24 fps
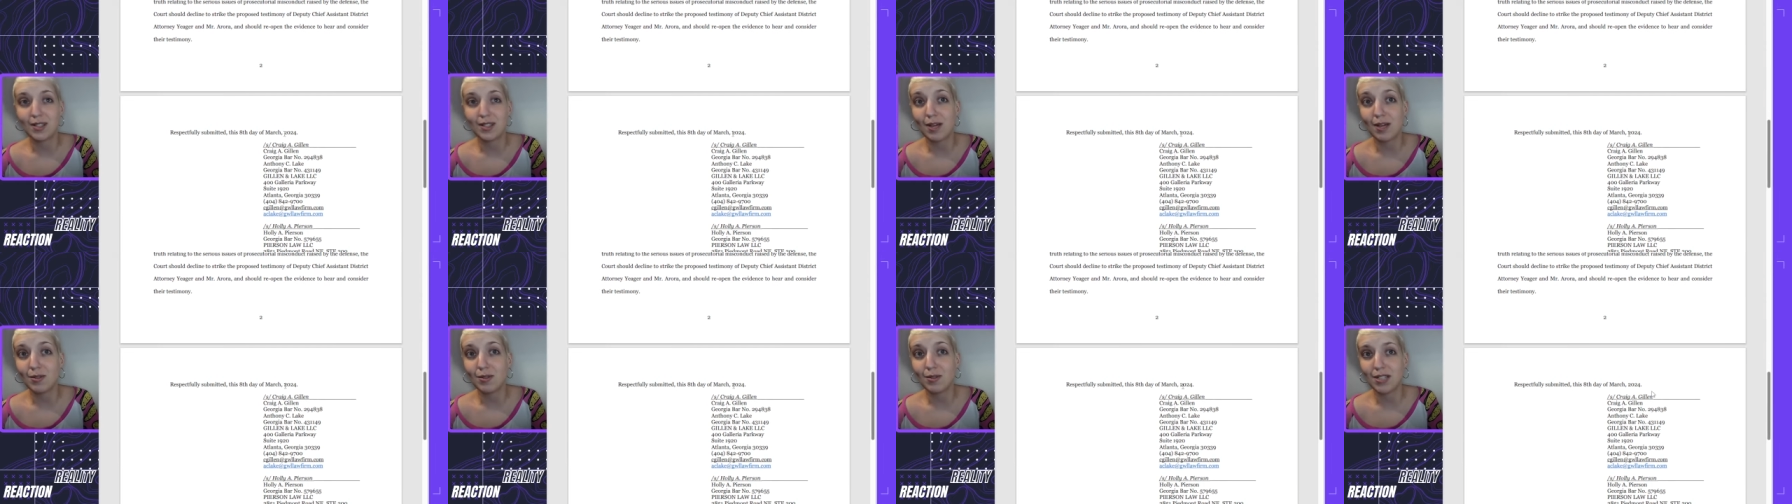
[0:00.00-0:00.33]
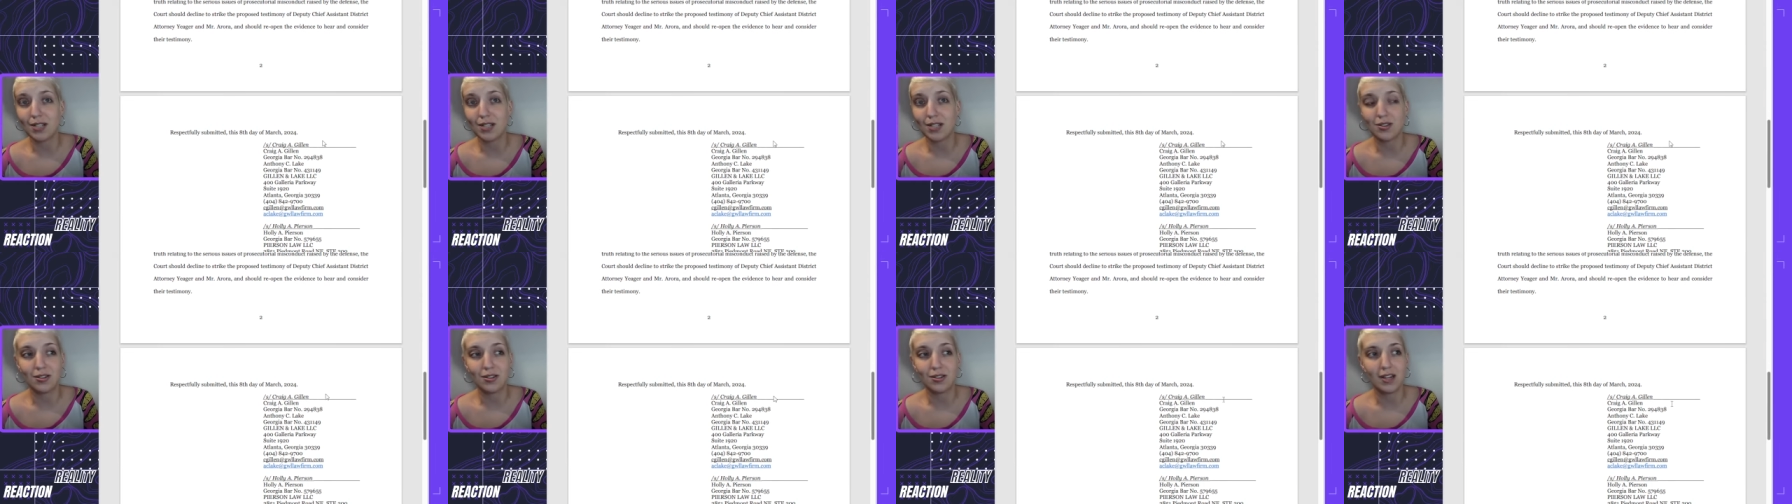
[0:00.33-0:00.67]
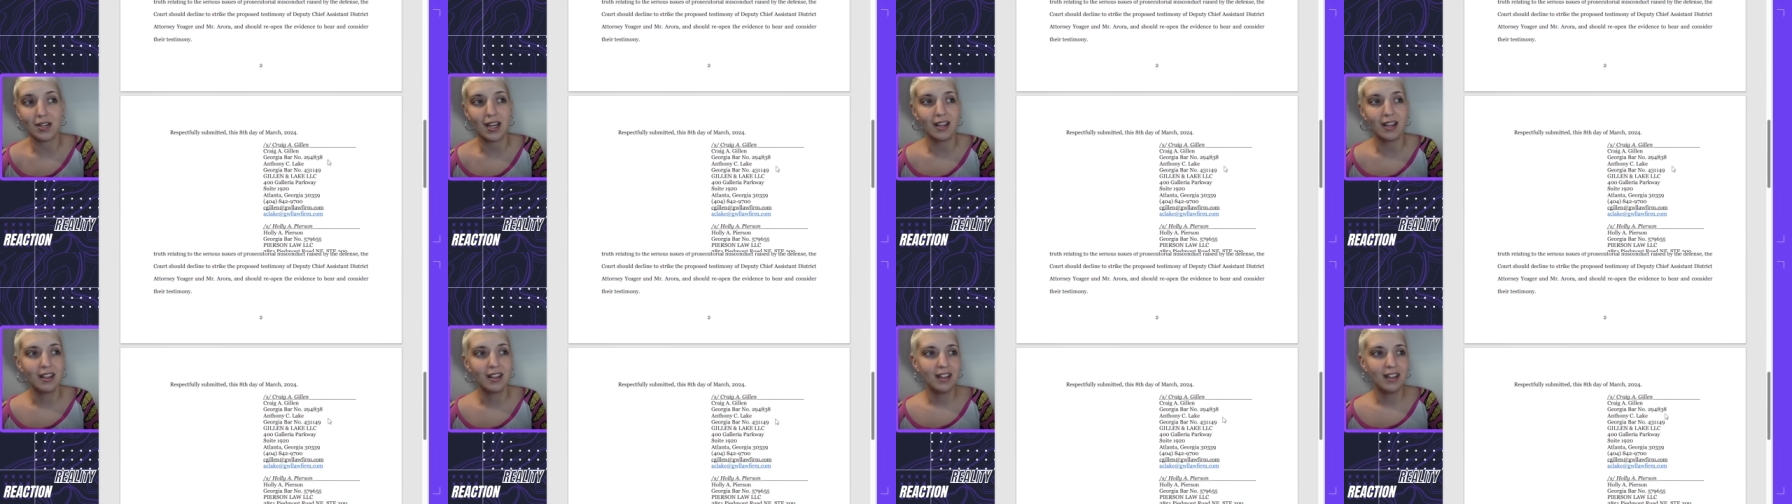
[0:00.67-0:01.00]
so that was
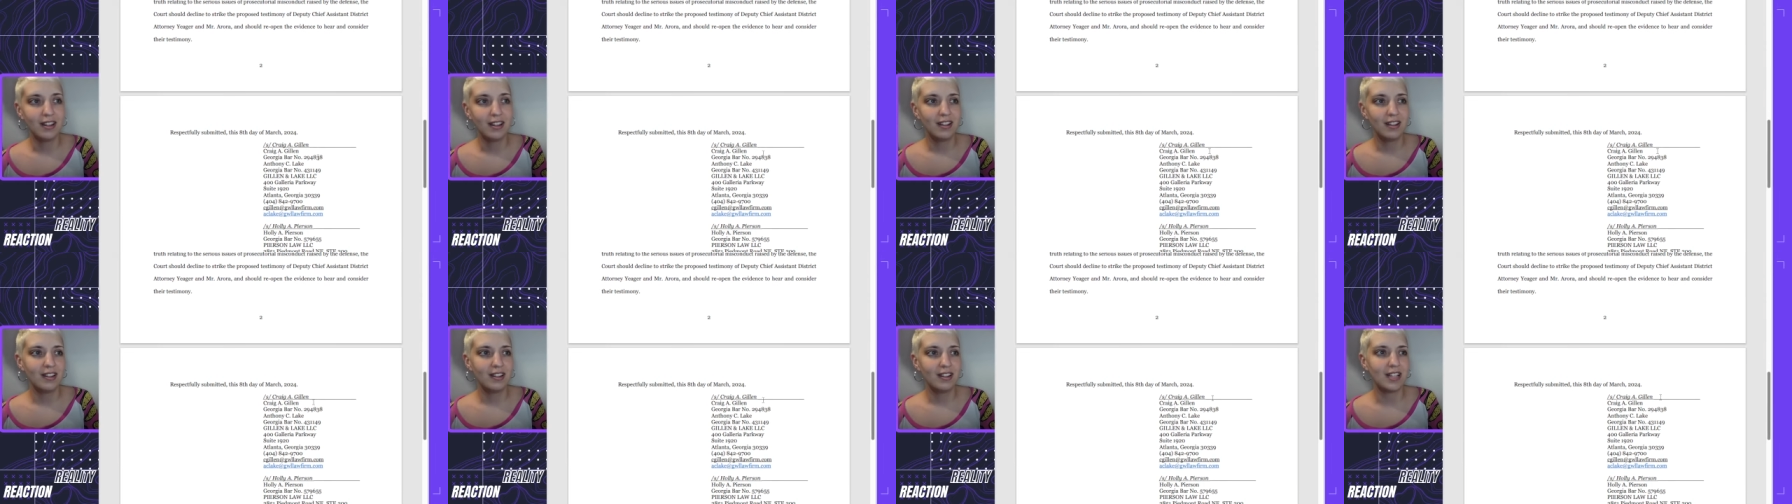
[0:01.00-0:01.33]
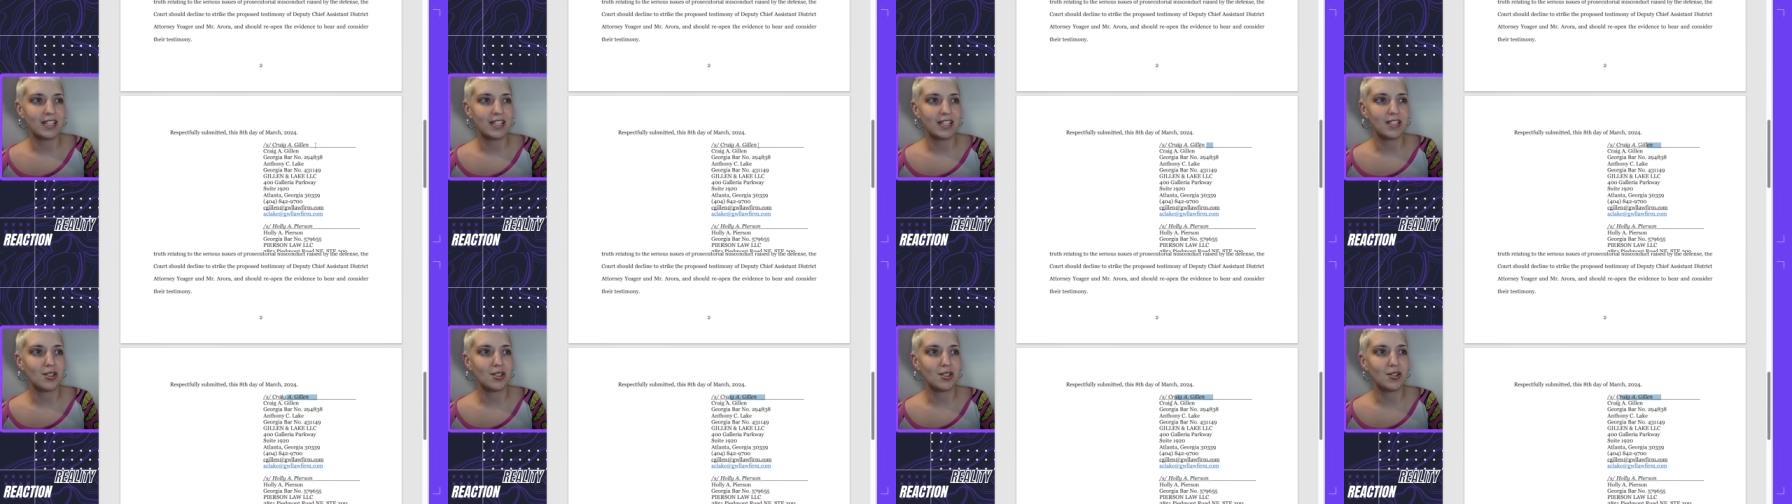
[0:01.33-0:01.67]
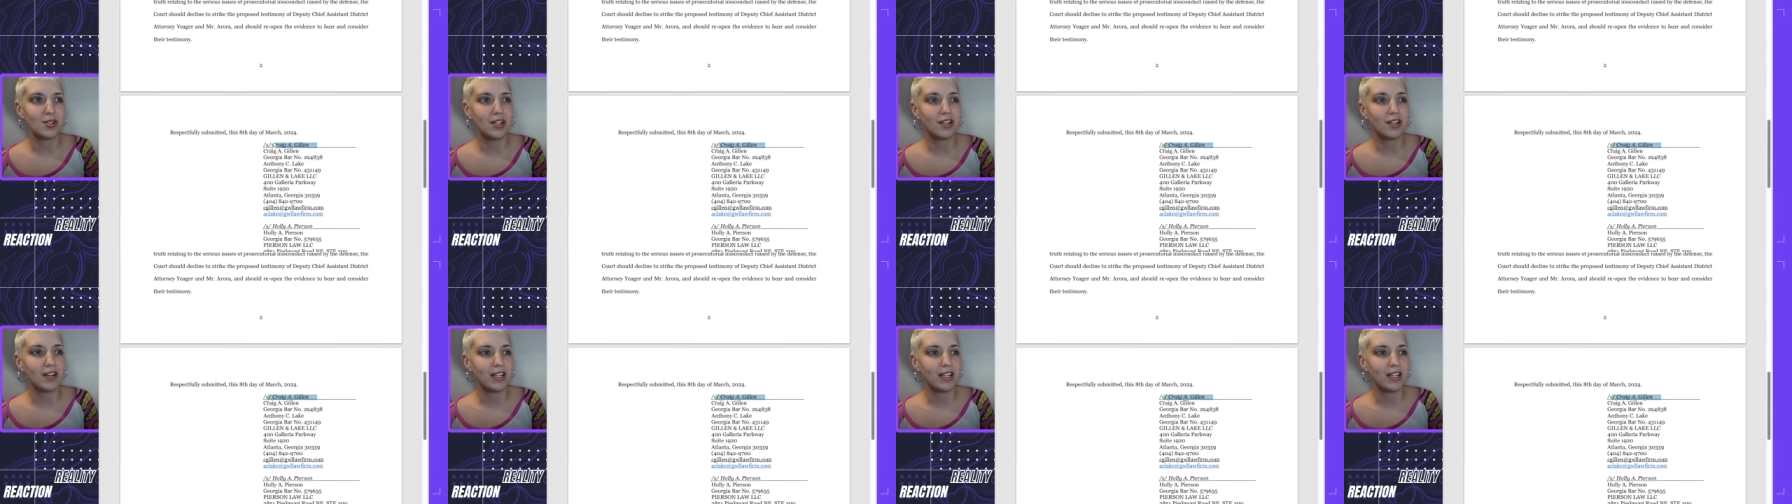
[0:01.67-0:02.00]
yesterday. That's
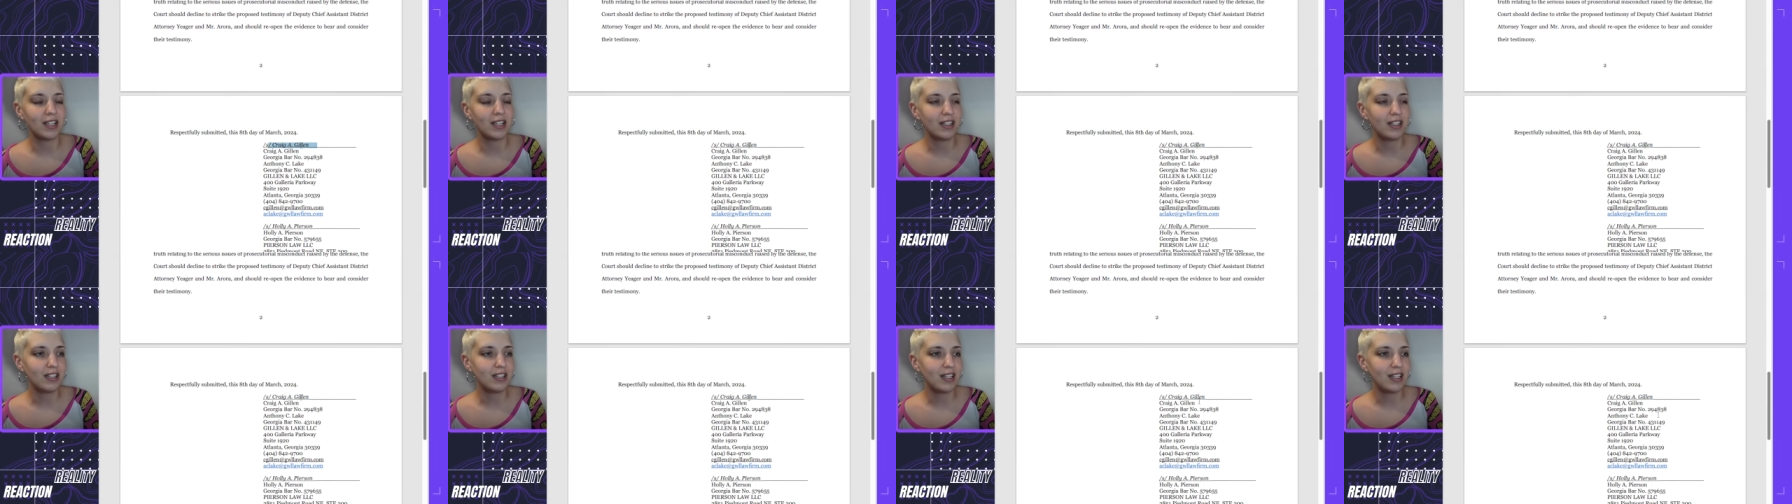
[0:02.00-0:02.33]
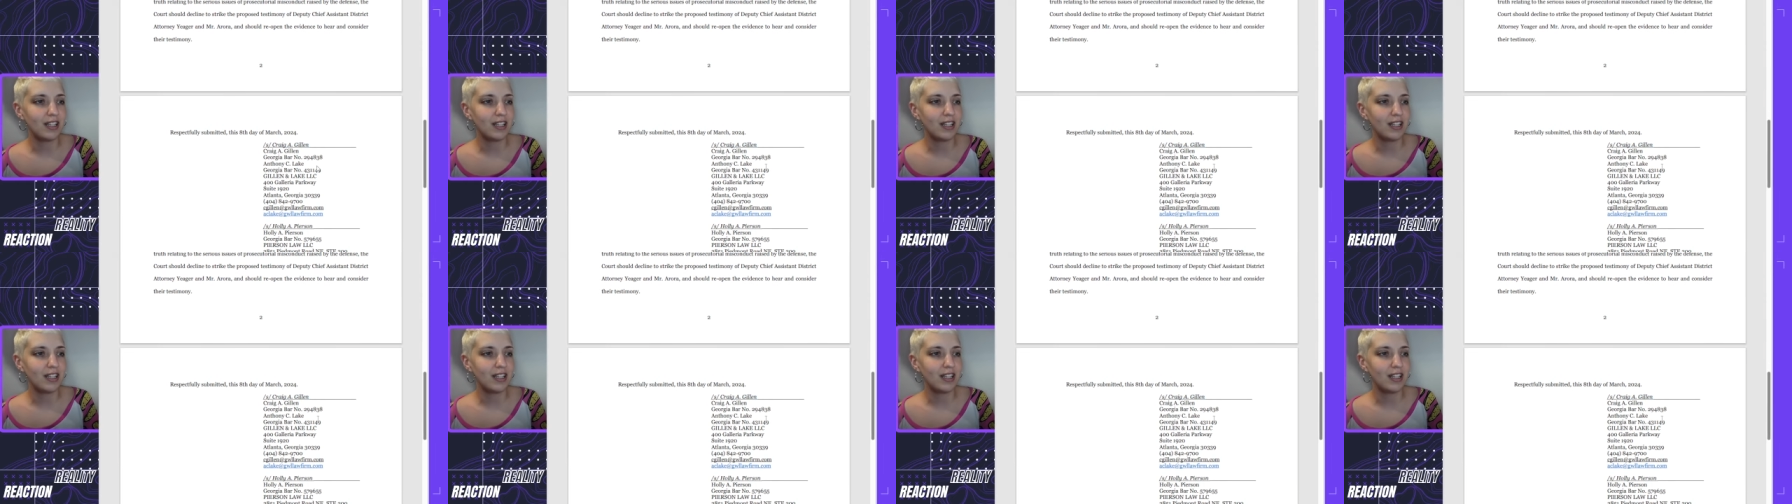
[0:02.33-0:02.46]
Attorney Craig Gillen